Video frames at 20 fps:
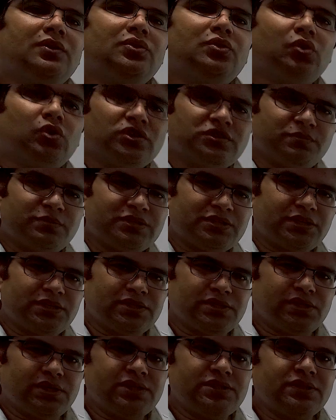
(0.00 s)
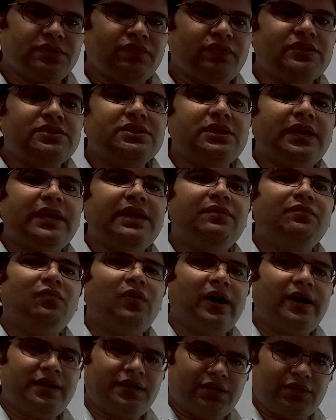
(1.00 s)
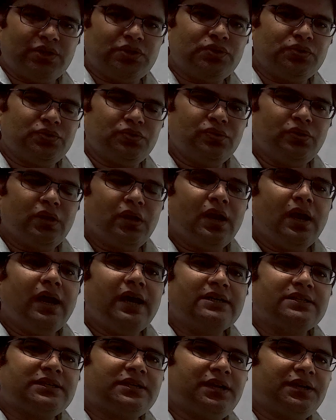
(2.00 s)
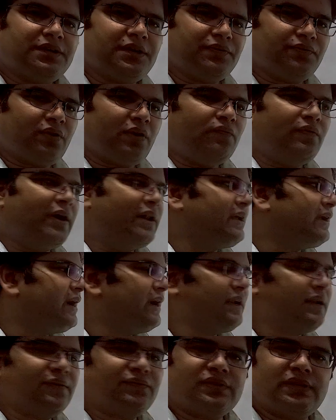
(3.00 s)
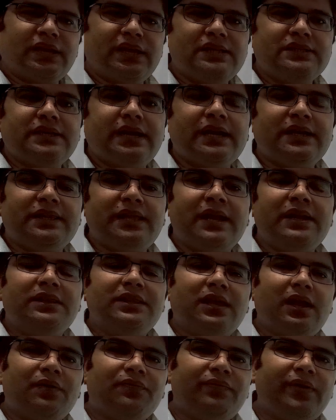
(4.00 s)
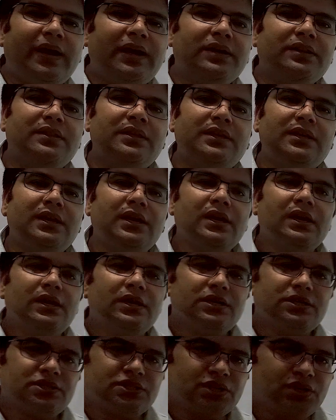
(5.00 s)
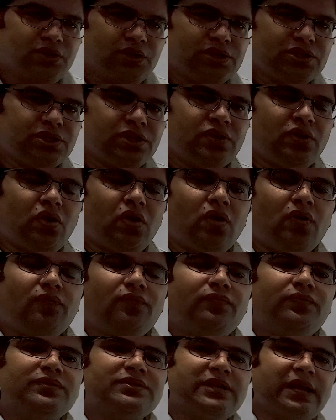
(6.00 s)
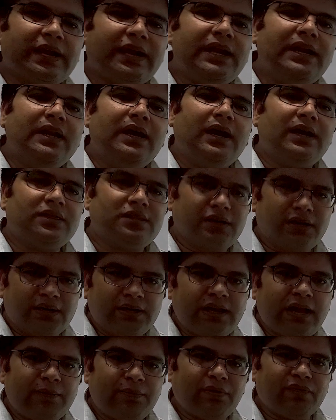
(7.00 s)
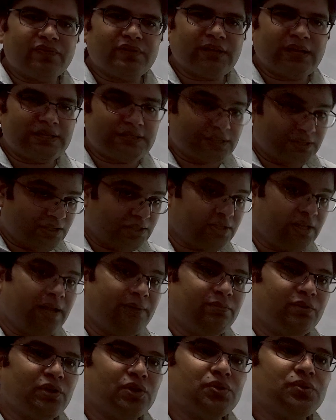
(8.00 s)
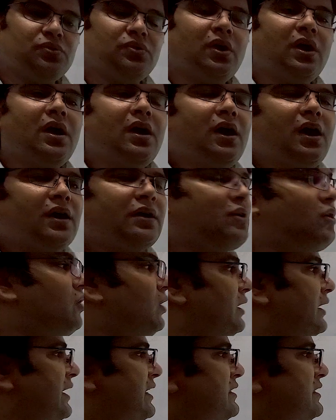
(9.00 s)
Those messengers which in one tissue are secreted from one kind of cells and then they affect the secretion of second or third type of cells in the same tissue are called